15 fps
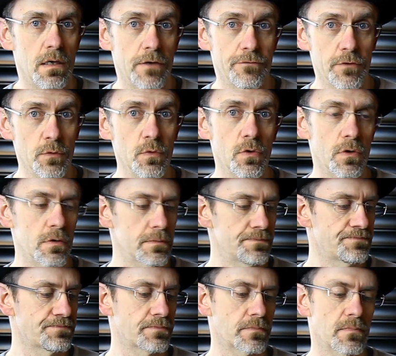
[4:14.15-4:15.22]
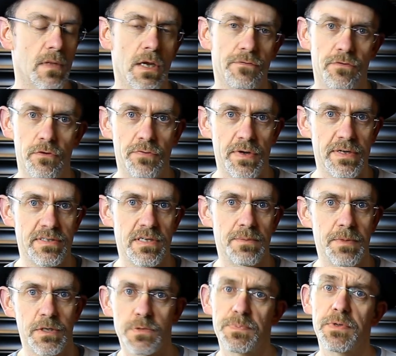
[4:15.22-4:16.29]
If you know, if you've had the
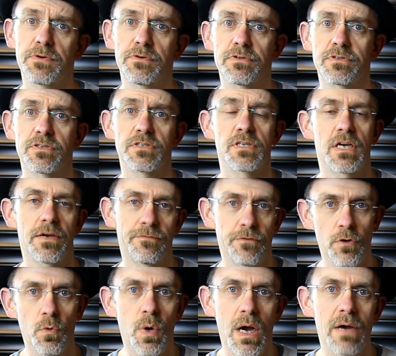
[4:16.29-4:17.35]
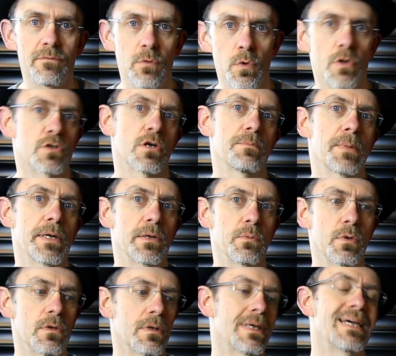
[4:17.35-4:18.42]
same experiences, if you have a workshop
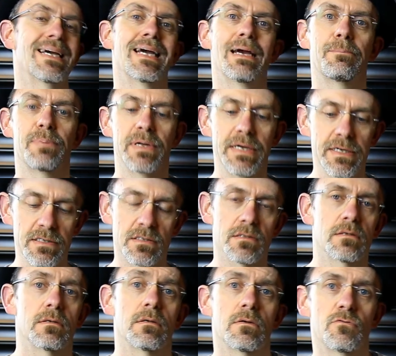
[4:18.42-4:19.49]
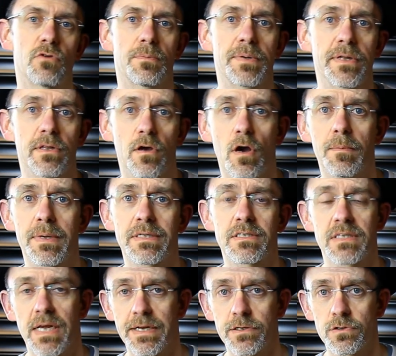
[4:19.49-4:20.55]
manual, please drop it in the
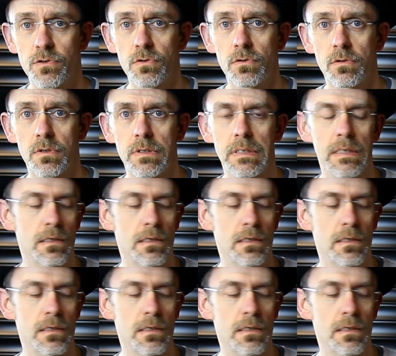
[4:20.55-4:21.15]
comments, let us know.